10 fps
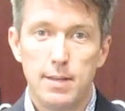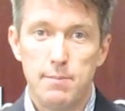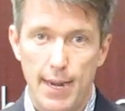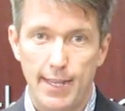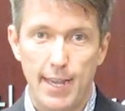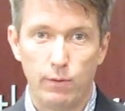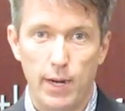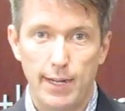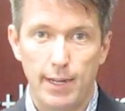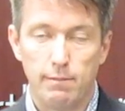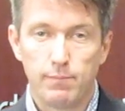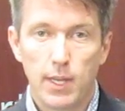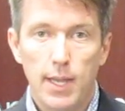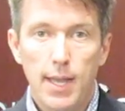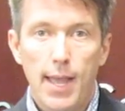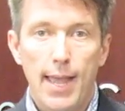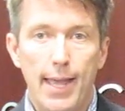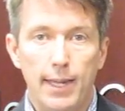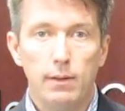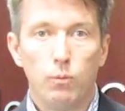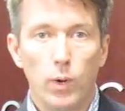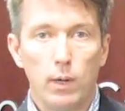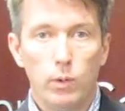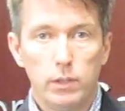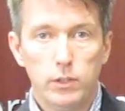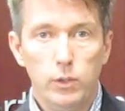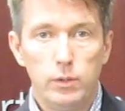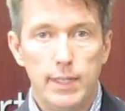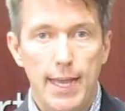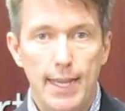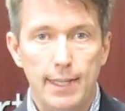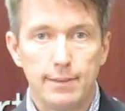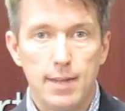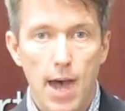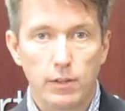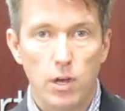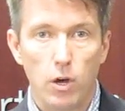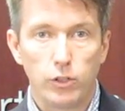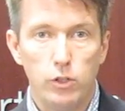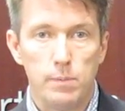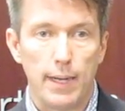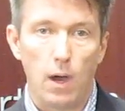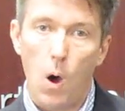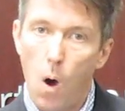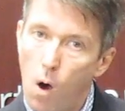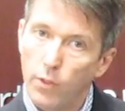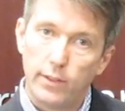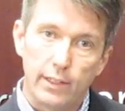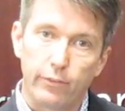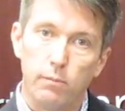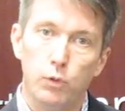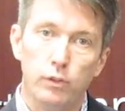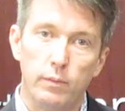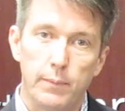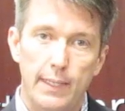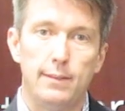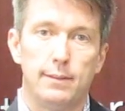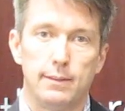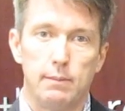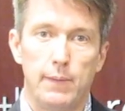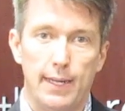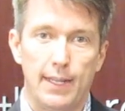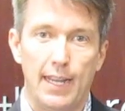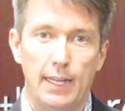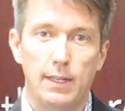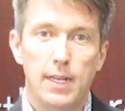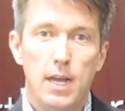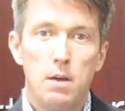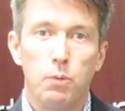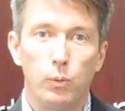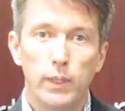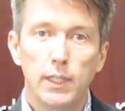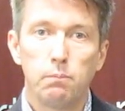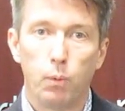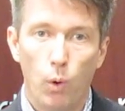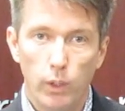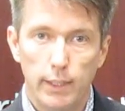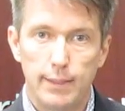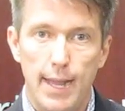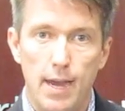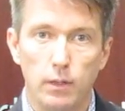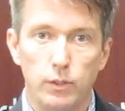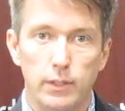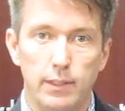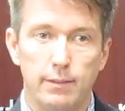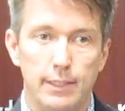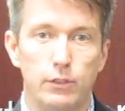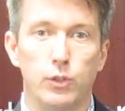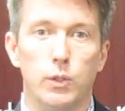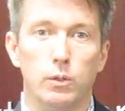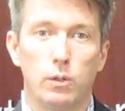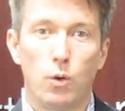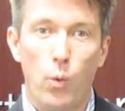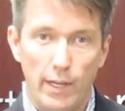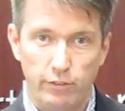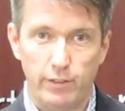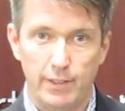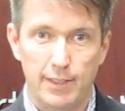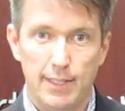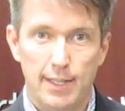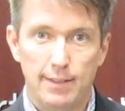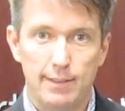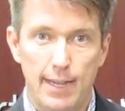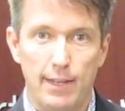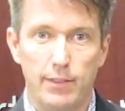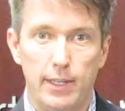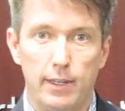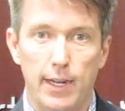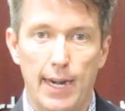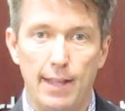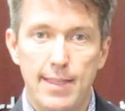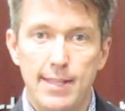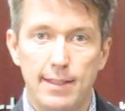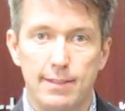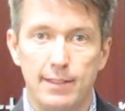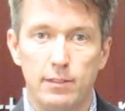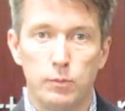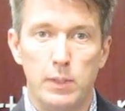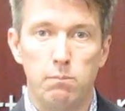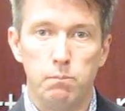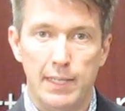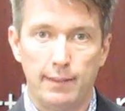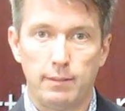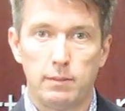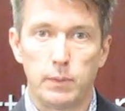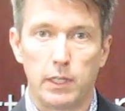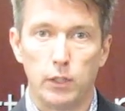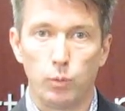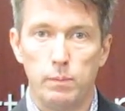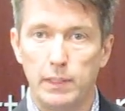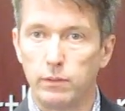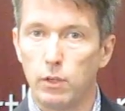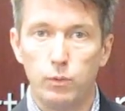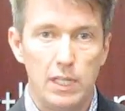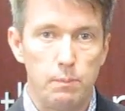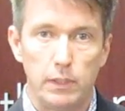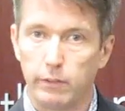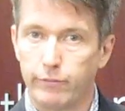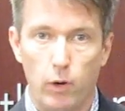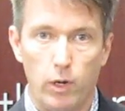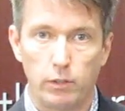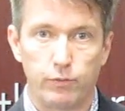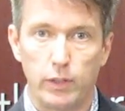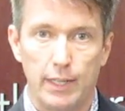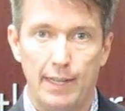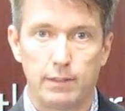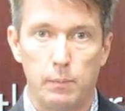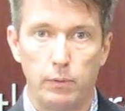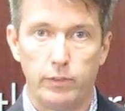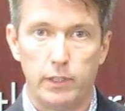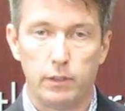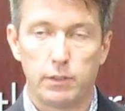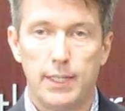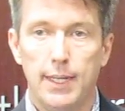Medicaid right now. And what I want to do today is not talk to you about all the different moving pieces in Medicaid, but really boil it down to the essential question that's out there. And I think that this has been missed because we've been so deep in the forest for the last couple of years.